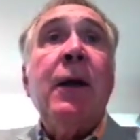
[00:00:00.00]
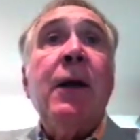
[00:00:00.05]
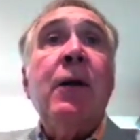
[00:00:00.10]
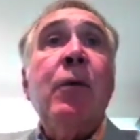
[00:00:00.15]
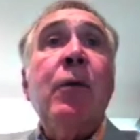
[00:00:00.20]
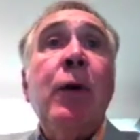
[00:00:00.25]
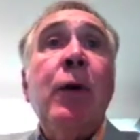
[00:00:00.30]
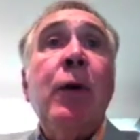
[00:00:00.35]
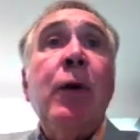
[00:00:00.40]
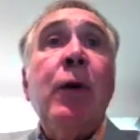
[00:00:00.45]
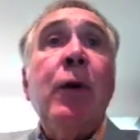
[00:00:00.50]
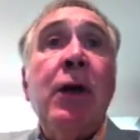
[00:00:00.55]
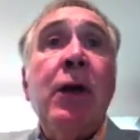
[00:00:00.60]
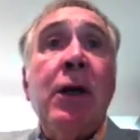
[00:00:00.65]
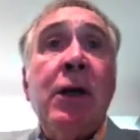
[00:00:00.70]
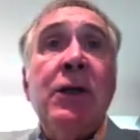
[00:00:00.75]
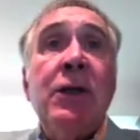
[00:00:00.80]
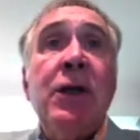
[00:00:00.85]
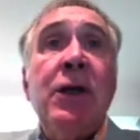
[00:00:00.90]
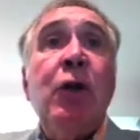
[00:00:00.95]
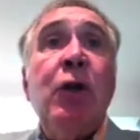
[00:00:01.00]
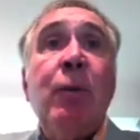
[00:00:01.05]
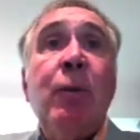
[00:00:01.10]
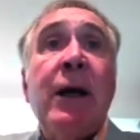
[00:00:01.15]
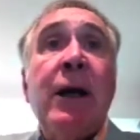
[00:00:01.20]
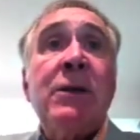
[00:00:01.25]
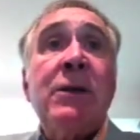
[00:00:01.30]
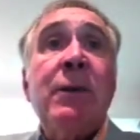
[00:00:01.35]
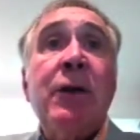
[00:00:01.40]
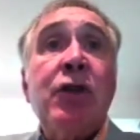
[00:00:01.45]
then we
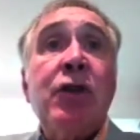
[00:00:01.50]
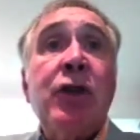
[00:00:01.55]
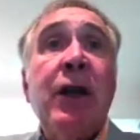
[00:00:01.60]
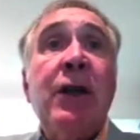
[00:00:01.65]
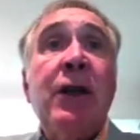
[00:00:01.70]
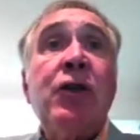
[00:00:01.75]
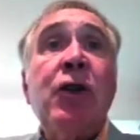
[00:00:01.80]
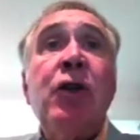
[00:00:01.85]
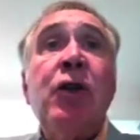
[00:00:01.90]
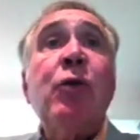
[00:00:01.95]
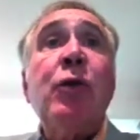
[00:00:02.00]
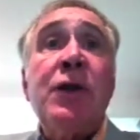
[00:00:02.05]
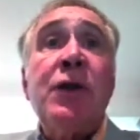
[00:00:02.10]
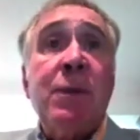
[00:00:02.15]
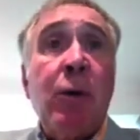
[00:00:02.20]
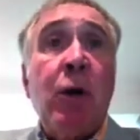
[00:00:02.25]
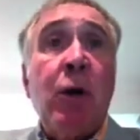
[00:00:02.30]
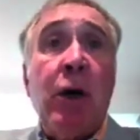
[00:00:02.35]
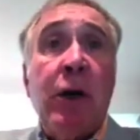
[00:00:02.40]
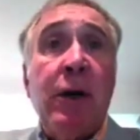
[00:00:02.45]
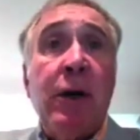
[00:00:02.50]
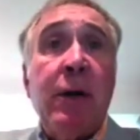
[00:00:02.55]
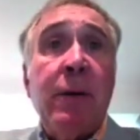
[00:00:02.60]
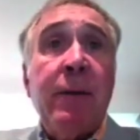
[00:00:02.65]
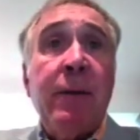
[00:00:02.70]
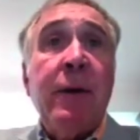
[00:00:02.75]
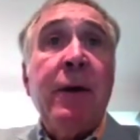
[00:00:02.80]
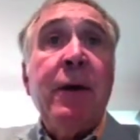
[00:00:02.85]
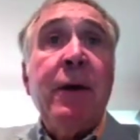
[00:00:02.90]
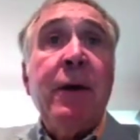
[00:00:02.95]
continue plasma exchange and you
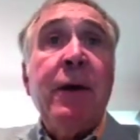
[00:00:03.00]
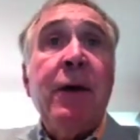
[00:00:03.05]
respond.